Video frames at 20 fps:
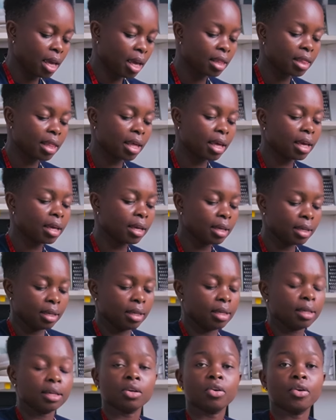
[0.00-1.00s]
And the
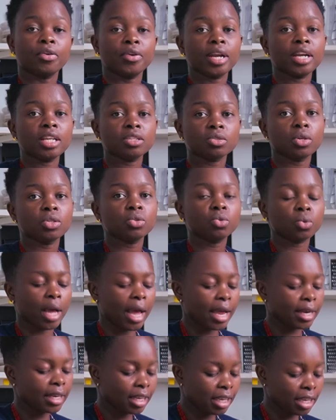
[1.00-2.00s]
coriander is going to
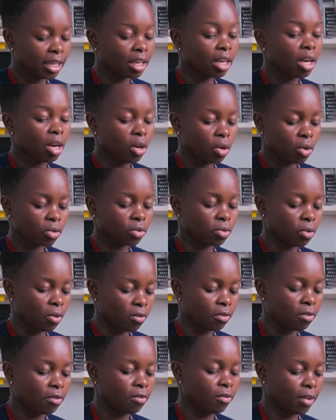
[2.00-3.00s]
add in lots
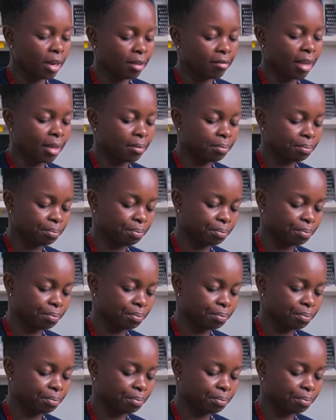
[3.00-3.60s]
of flavor.